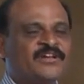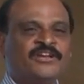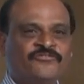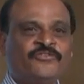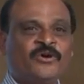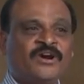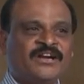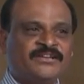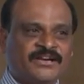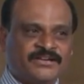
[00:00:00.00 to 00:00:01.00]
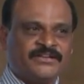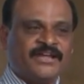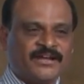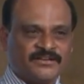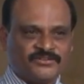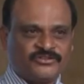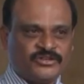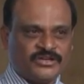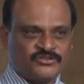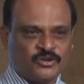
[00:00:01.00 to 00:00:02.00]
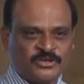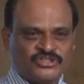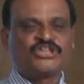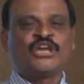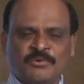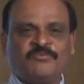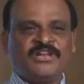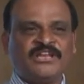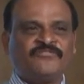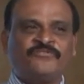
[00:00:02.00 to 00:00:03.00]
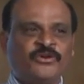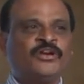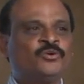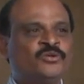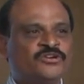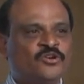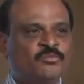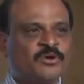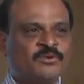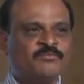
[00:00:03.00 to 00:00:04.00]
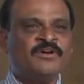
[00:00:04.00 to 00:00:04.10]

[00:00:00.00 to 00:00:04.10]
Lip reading: If you have got that, you are so much capable enough, you can do that, no problem.